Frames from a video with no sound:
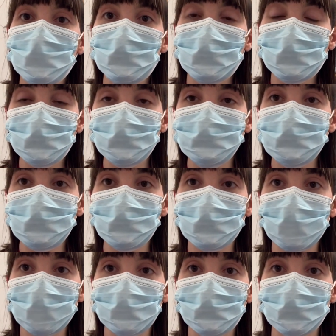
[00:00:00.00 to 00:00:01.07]
problems in the
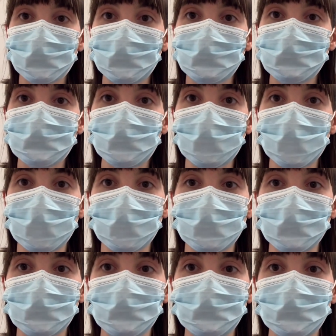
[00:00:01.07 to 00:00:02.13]
background,
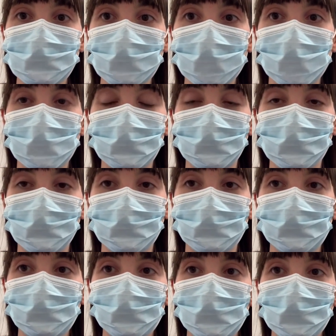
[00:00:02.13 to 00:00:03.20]

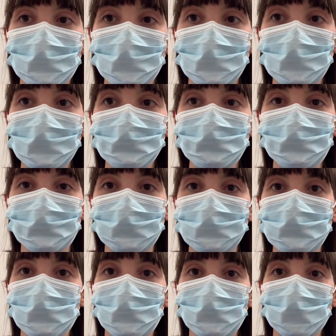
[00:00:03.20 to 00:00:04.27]
and so
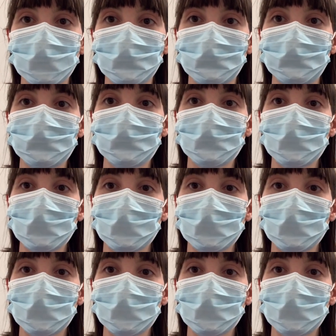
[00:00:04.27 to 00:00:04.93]
he's not kind of